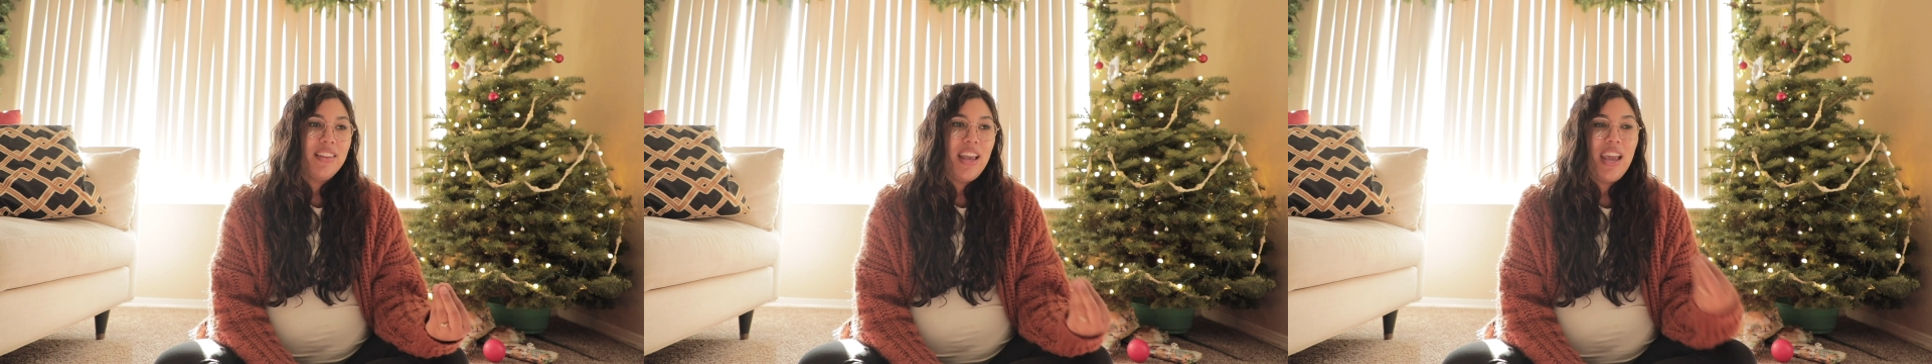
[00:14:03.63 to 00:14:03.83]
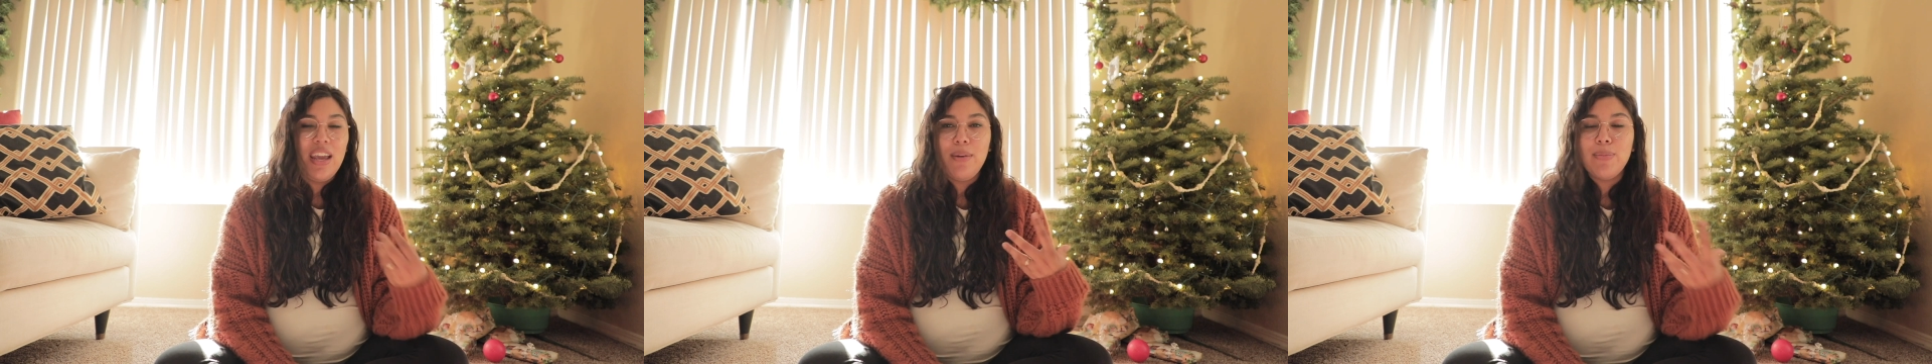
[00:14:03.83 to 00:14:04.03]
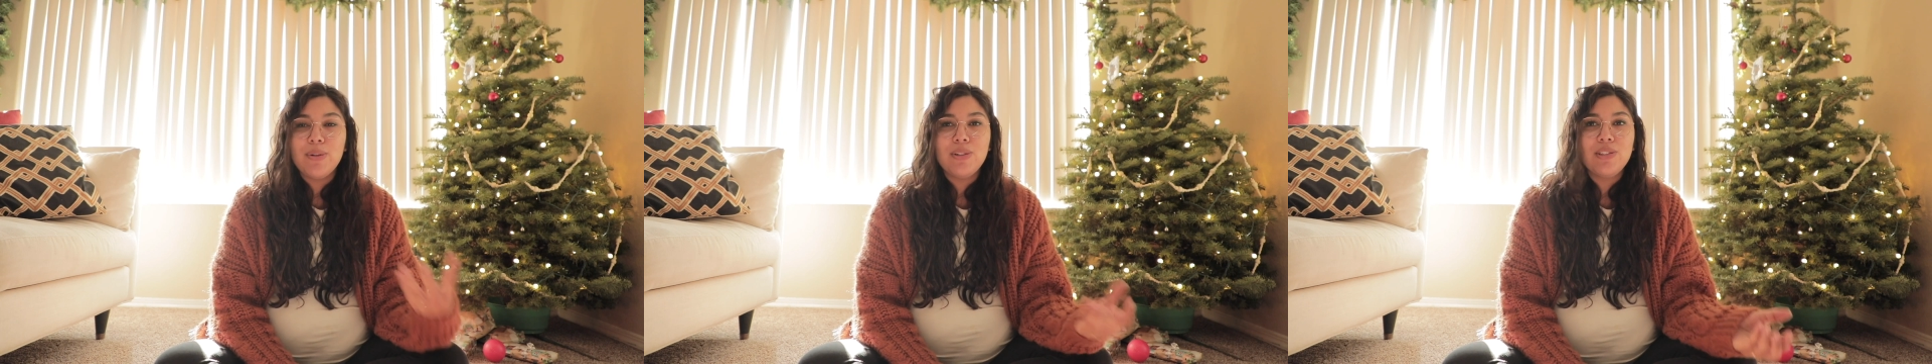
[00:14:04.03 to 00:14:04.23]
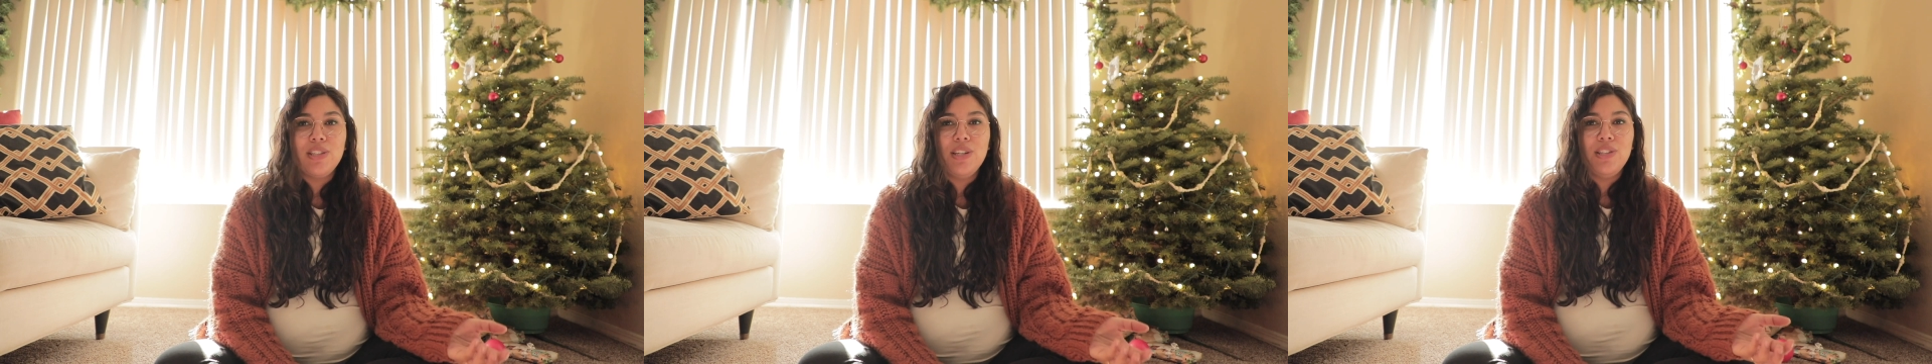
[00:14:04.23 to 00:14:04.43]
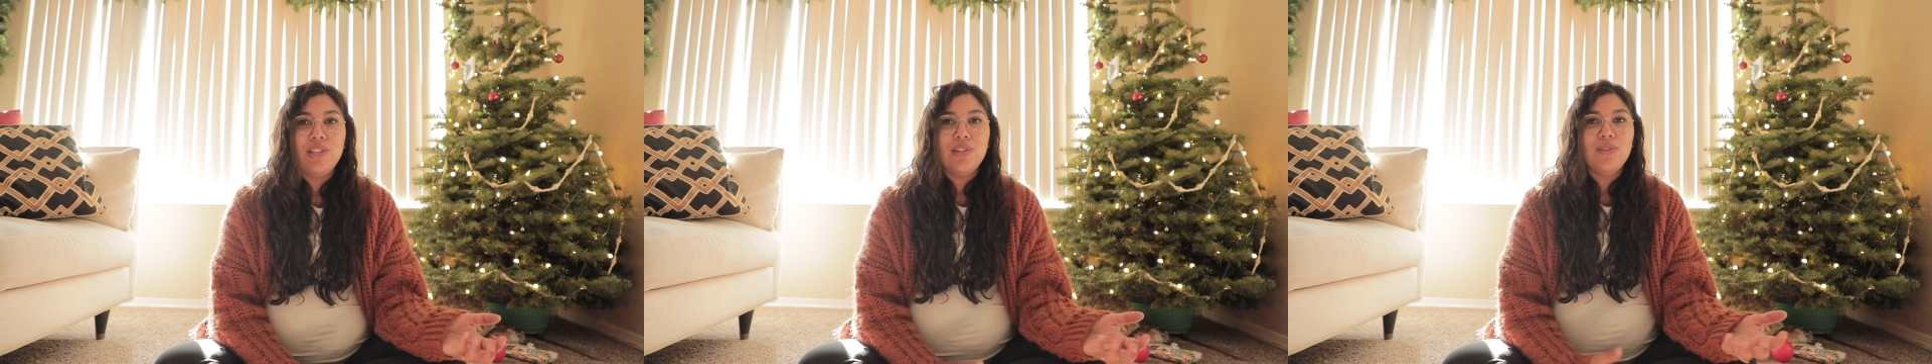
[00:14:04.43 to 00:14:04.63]
able
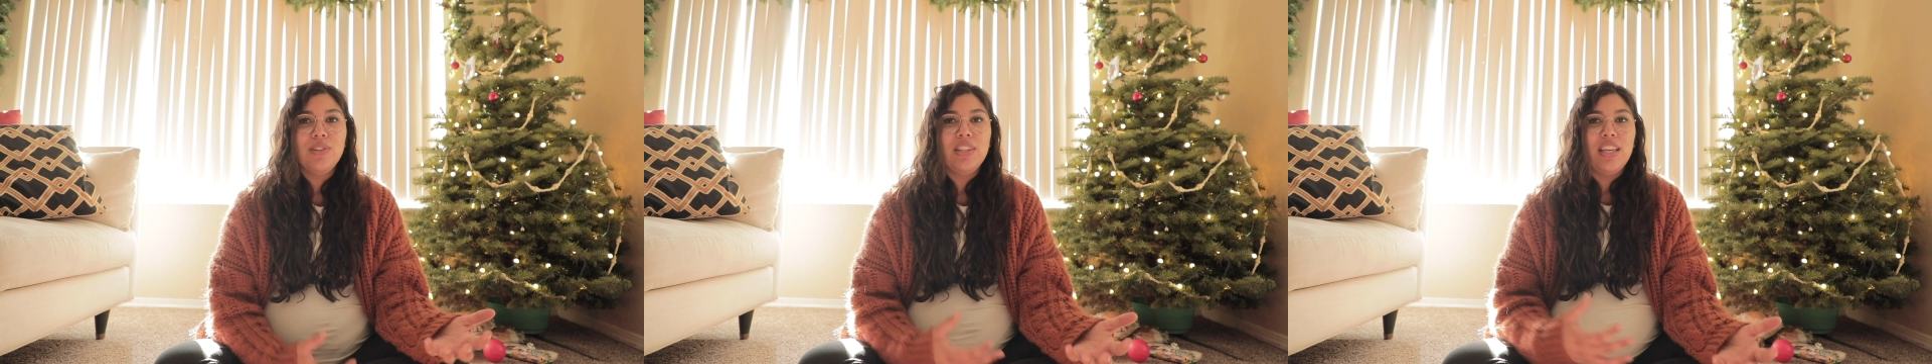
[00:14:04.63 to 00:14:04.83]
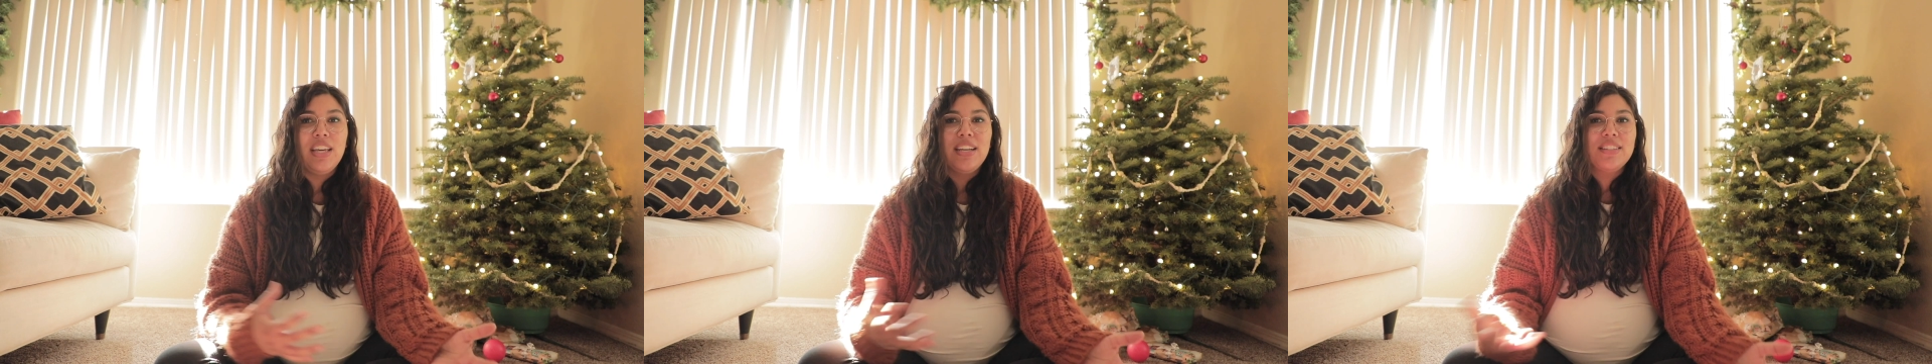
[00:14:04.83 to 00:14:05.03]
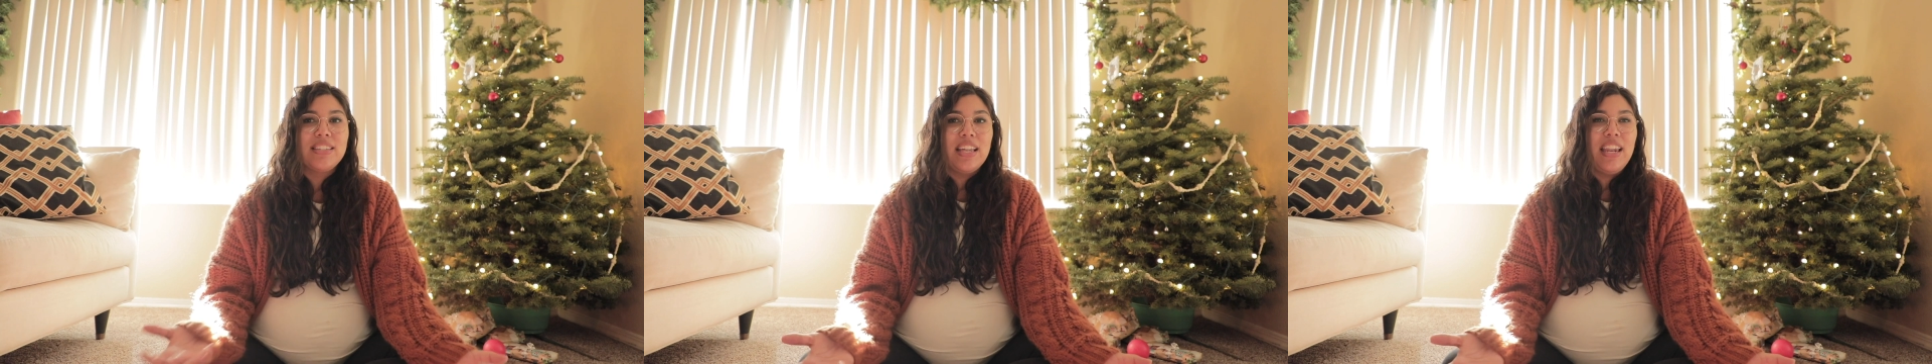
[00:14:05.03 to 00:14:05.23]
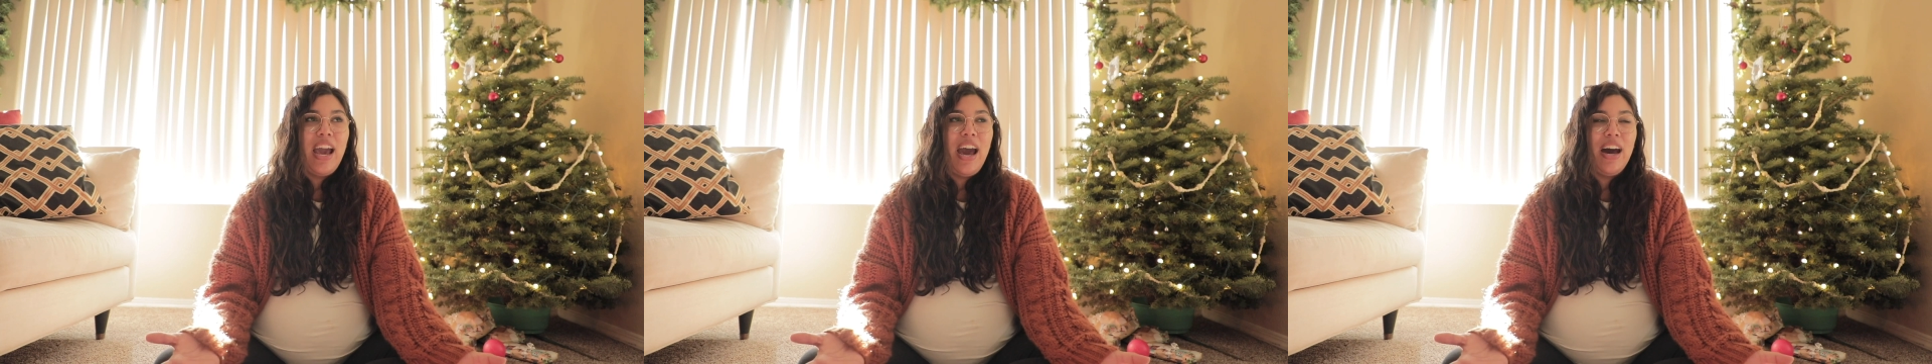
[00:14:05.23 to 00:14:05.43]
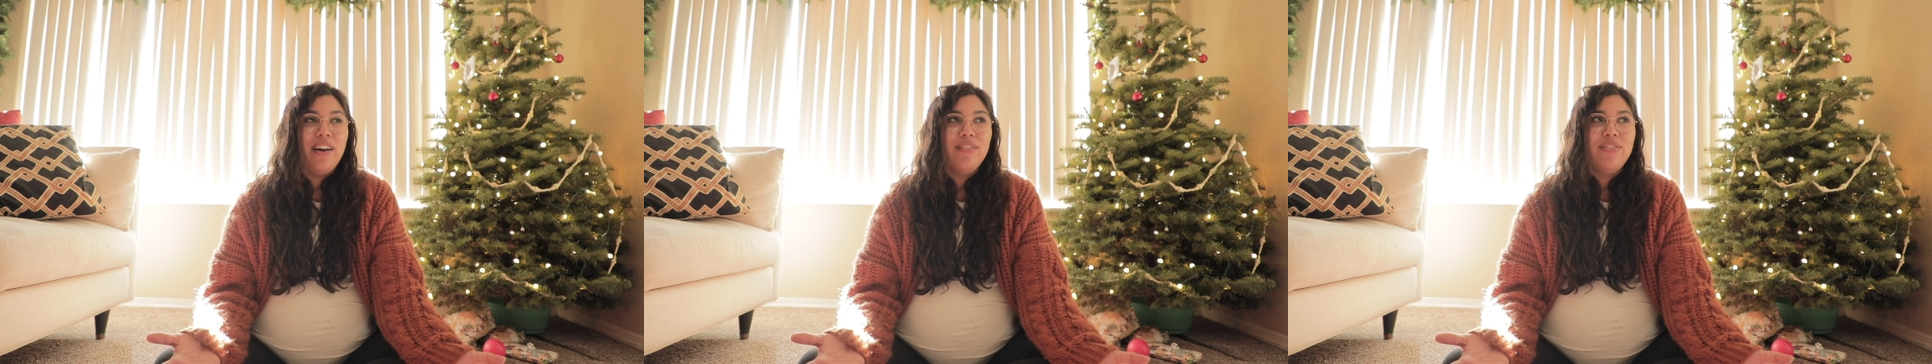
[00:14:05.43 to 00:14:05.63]
to do things and
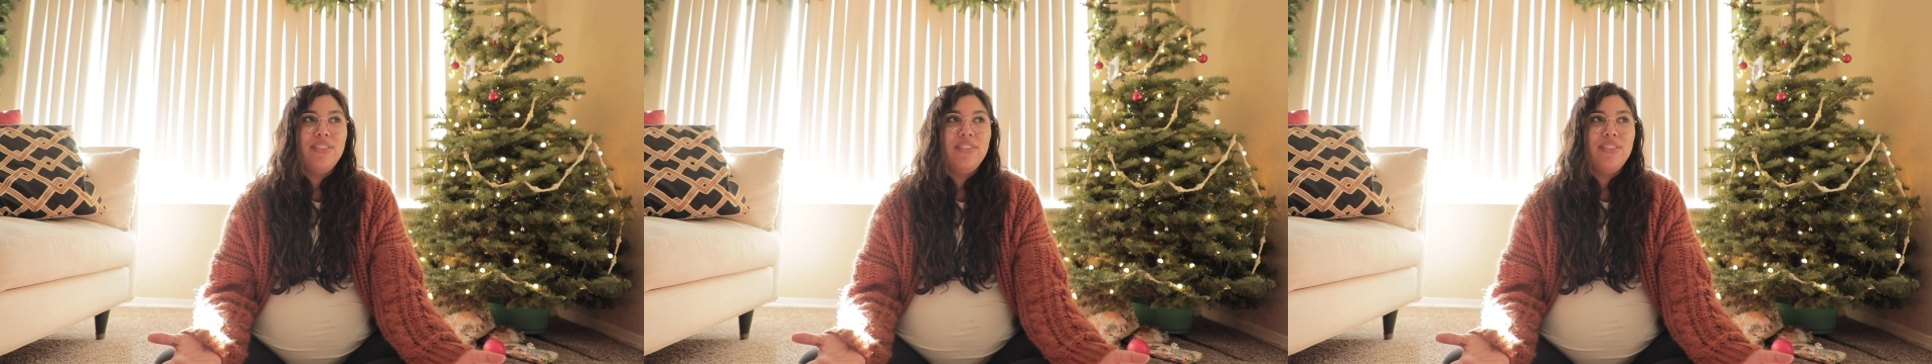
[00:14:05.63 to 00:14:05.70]
have